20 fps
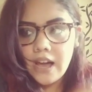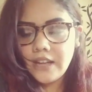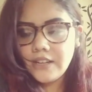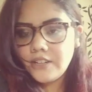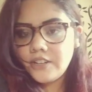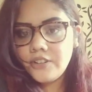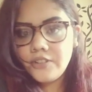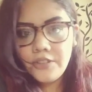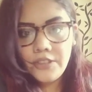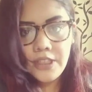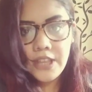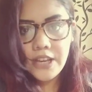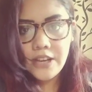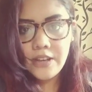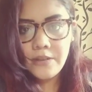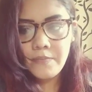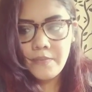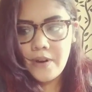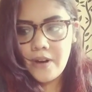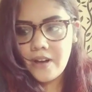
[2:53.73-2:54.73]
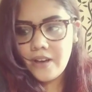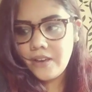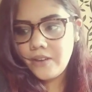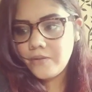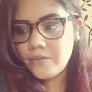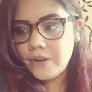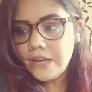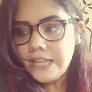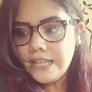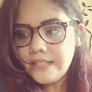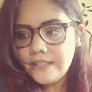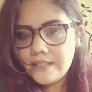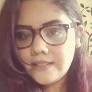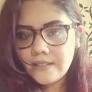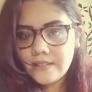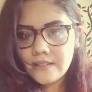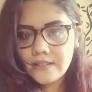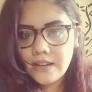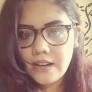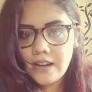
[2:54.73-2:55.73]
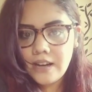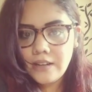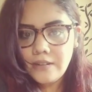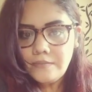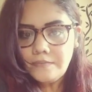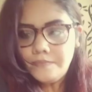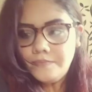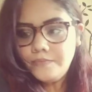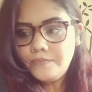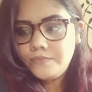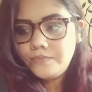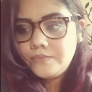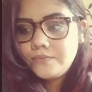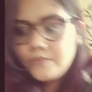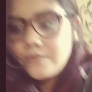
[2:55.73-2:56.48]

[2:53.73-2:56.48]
another thing I bought was um,